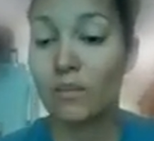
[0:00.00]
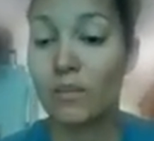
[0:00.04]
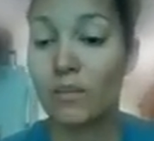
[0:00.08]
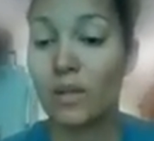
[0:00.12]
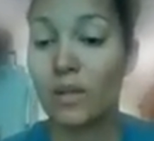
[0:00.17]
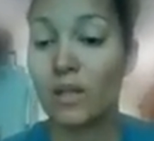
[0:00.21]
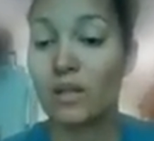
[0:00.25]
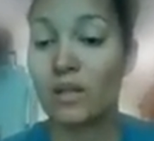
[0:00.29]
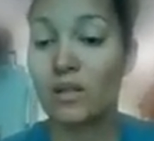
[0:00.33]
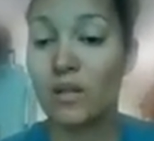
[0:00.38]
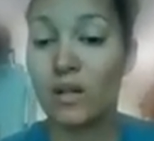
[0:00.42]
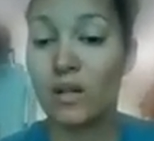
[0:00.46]

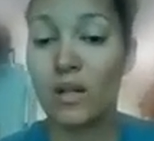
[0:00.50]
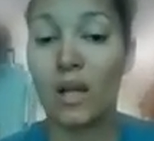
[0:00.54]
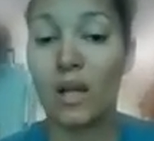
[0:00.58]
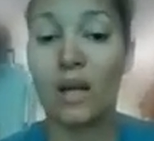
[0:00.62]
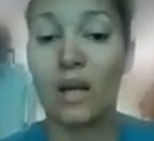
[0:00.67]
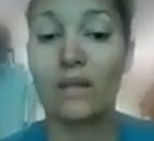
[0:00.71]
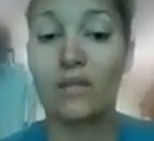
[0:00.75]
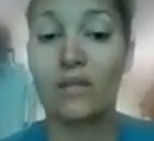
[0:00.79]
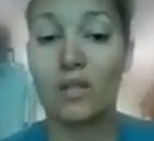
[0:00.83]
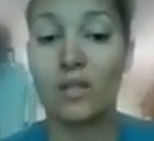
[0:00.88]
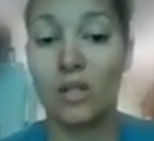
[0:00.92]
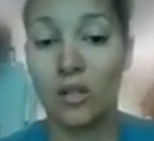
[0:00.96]
but it's going to
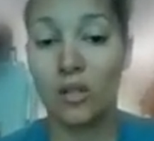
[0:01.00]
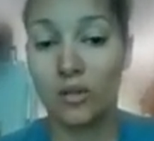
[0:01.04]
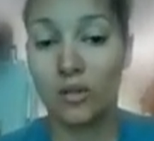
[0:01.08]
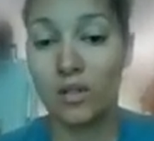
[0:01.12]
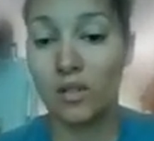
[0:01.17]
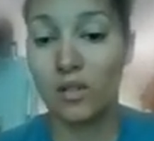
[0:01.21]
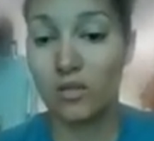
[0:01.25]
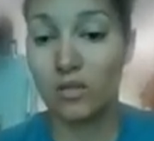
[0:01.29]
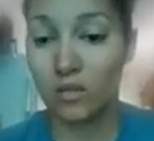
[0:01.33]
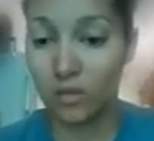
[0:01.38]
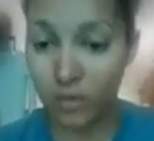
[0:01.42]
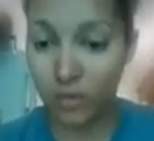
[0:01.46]
have
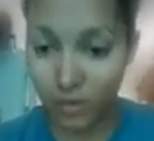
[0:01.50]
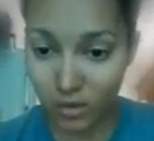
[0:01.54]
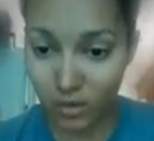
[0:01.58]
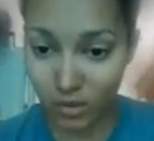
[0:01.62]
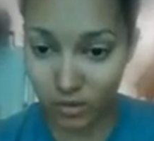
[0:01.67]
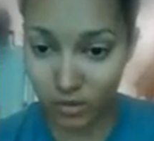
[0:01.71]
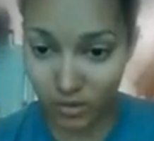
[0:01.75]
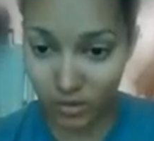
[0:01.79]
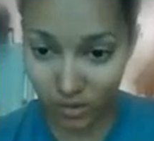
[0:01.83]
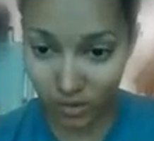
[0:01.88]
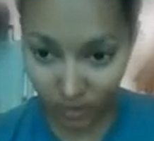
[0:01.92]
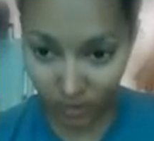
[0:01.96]
decreased
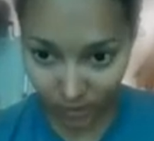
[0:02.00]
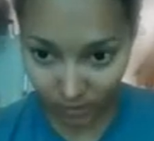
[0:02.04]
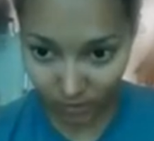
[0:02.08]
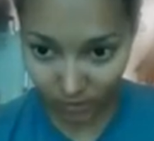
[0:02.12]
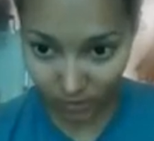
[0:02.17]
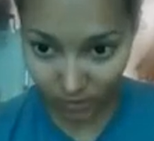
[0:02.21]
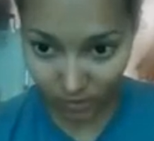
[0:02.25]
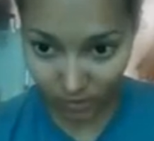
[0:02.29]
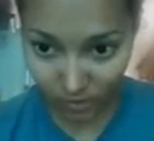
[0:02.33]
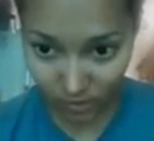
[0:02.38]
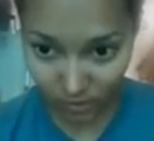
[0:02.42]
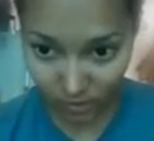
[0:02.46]
glucose
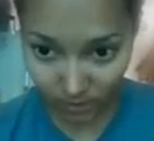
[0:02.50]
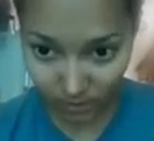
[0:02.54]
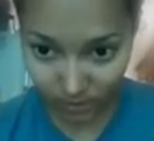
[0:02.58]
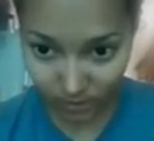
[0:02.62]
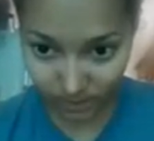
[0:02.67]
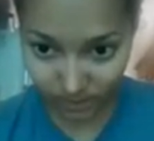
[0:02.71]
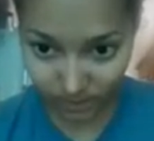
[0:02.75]
levels.